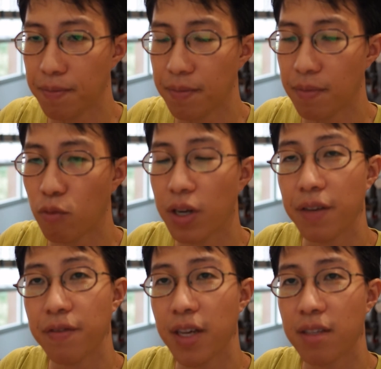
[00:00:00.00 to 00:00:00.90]
what
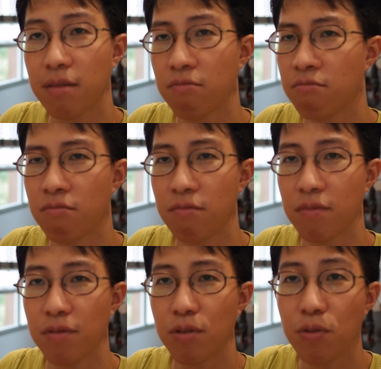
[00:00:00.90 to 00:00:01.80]
if there's
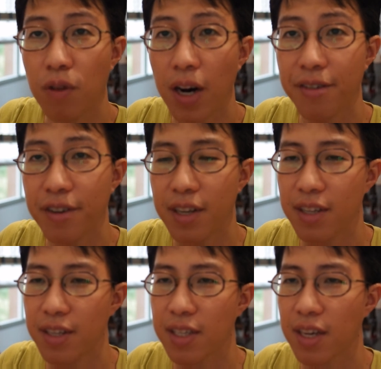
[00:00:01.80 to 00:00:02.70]
200
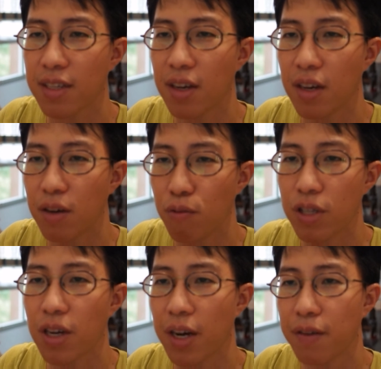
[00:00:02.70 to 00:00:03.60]
in this case?
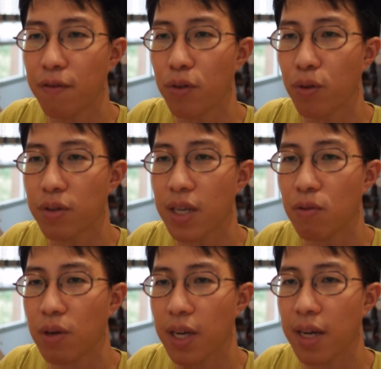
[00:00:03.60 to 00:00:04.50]
Which are the photos that
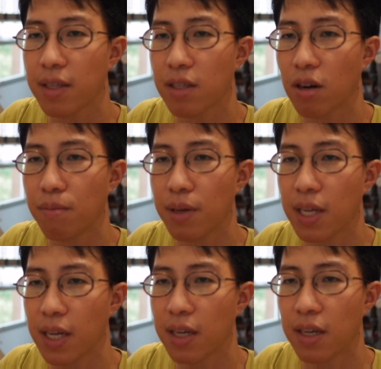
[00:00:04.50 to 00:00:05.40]
will get the top
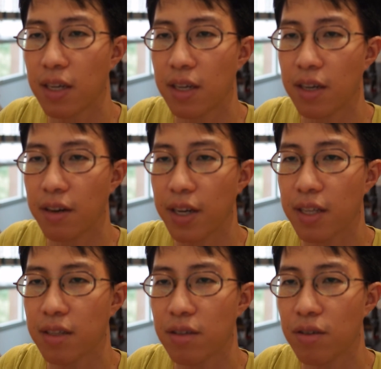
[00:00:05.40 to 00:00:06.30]
bidding?
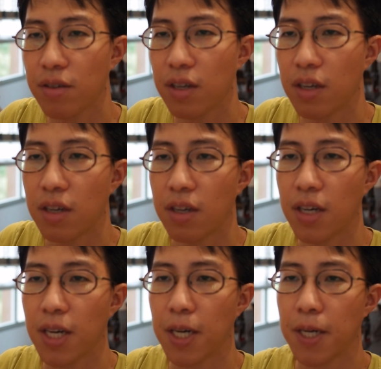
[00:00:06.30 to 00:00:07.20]
Alright, so
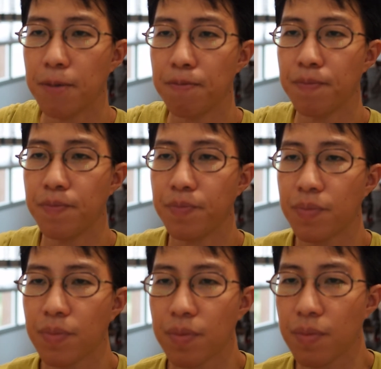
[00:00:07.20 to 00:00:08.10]

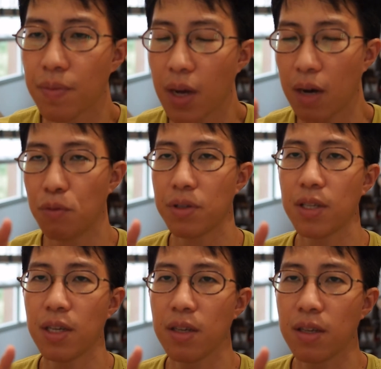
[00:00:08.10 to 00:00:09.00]
I would
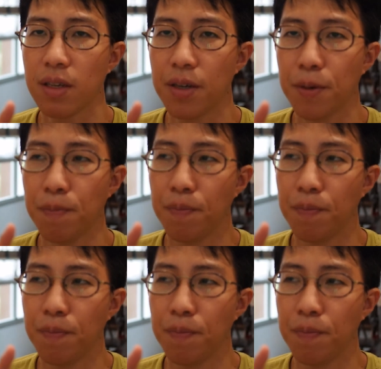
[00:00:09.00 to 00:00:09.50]
say out